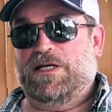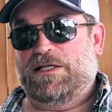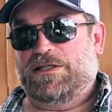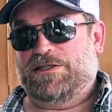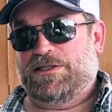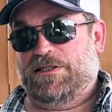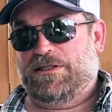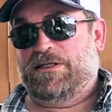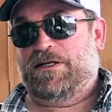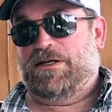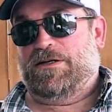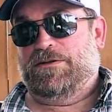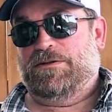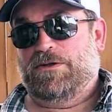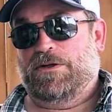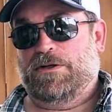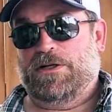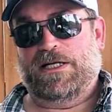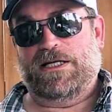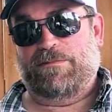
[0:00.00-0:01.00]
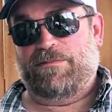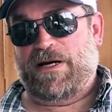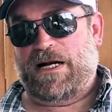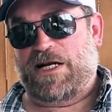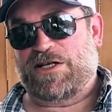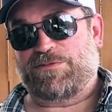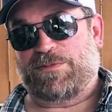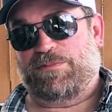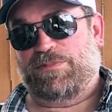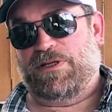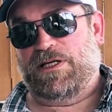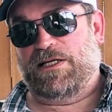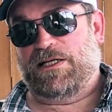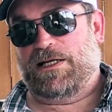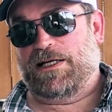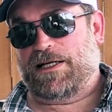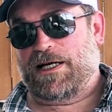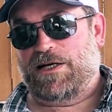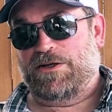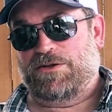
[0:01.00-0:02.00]
plates in there, or a heat management plate
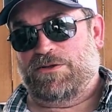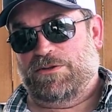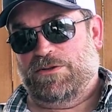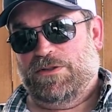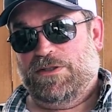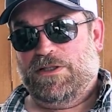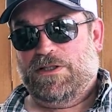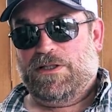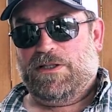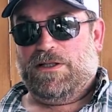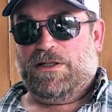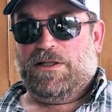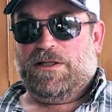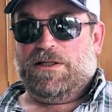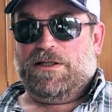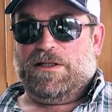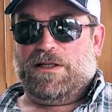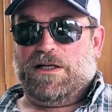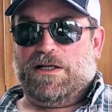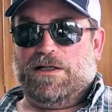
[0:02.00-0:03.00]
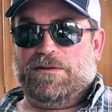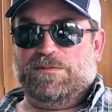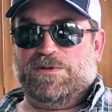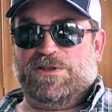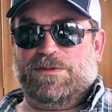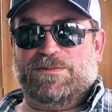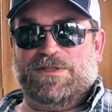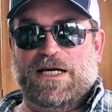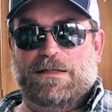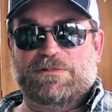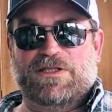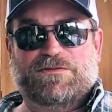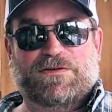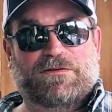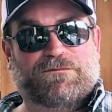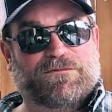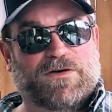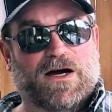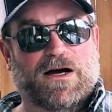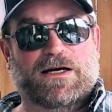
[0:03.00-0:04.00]
like I do. Sometimes if
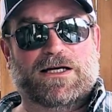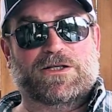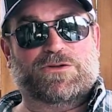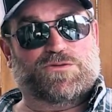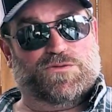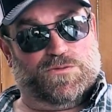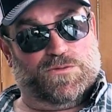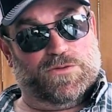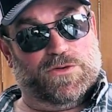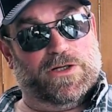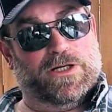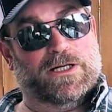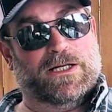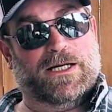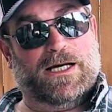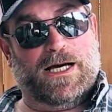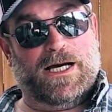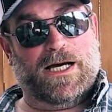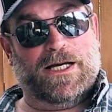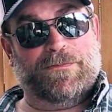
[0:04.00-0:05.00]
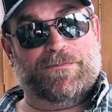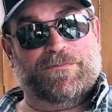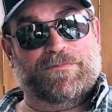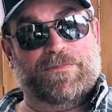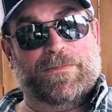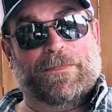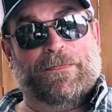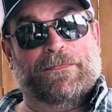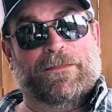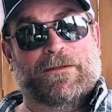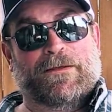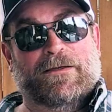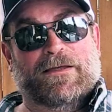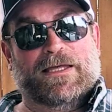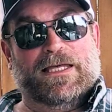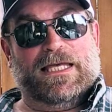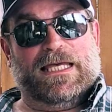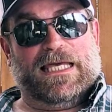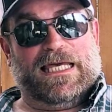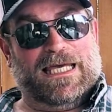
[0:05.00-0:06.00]
that fire gets really hot,
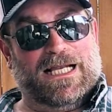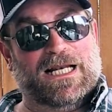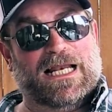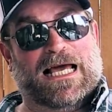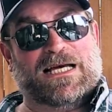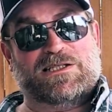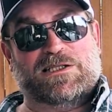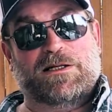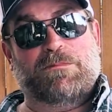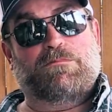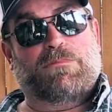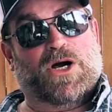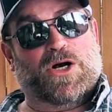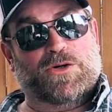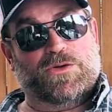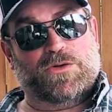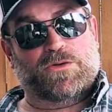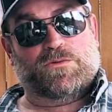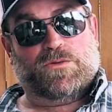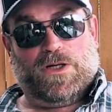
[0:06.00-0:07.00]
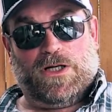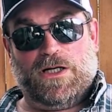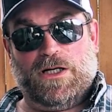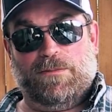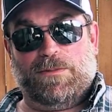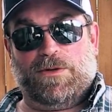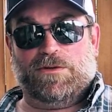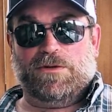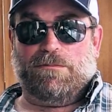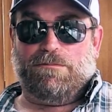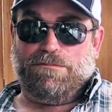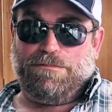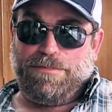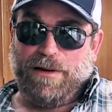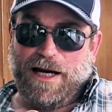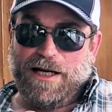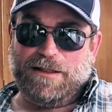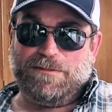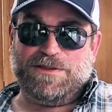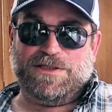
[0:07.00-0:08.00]
it'll actually burn the rub on the
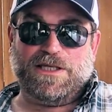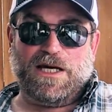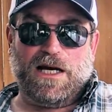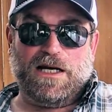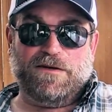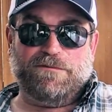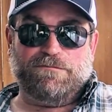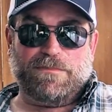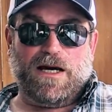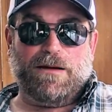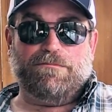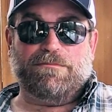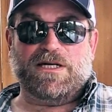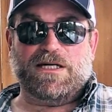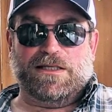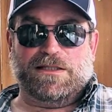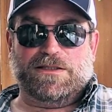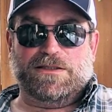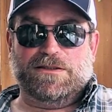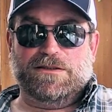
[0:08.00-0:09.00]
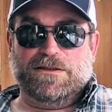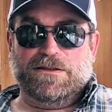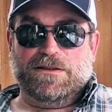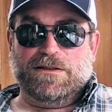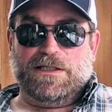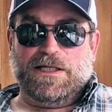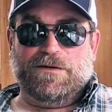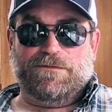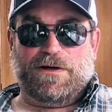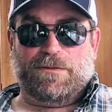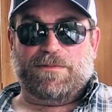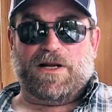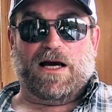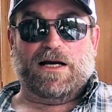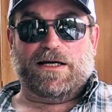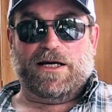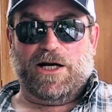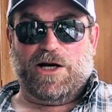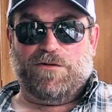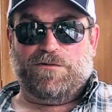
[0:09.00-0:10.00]
bottom side of my meat if I'm
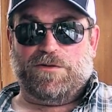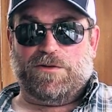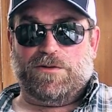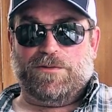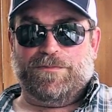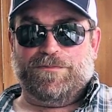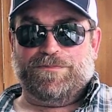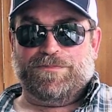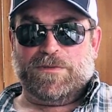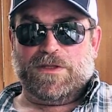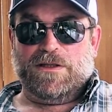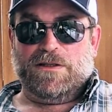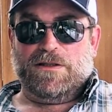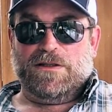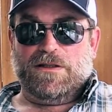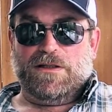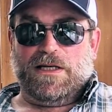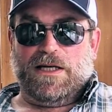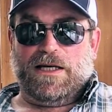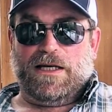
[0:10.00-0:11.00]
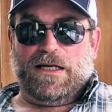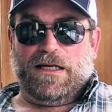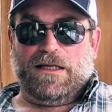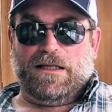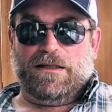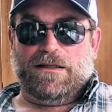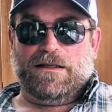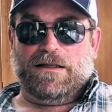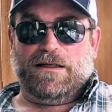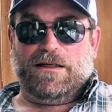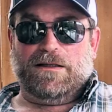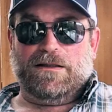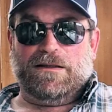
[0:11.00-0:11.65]
not careful. And